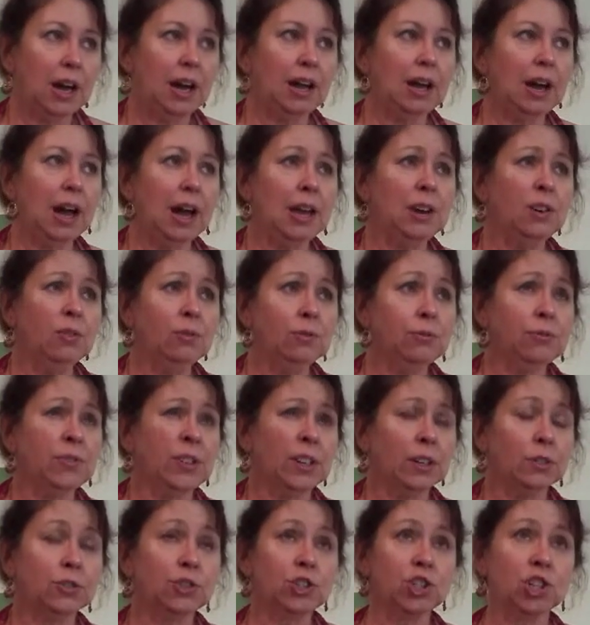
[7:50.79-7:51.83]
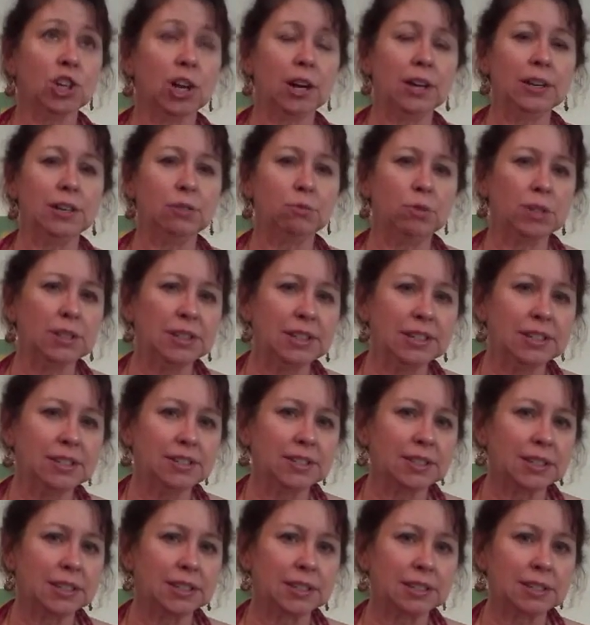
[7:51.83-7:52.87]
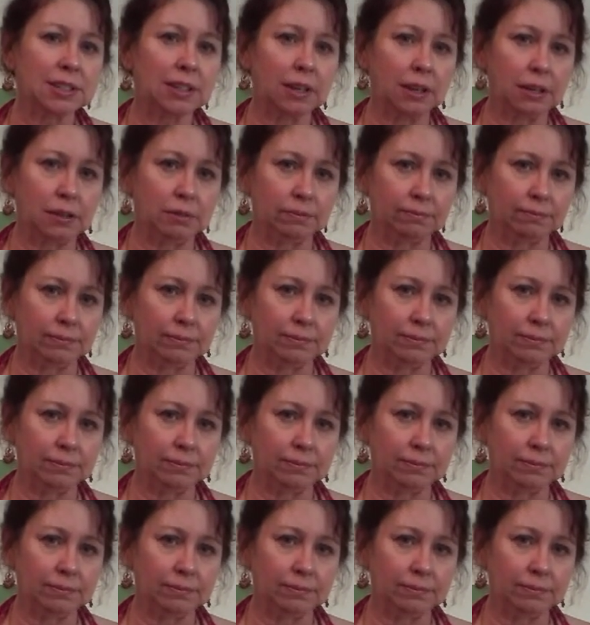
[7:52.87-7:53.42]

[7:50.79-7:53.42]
I don't feel China released this thing.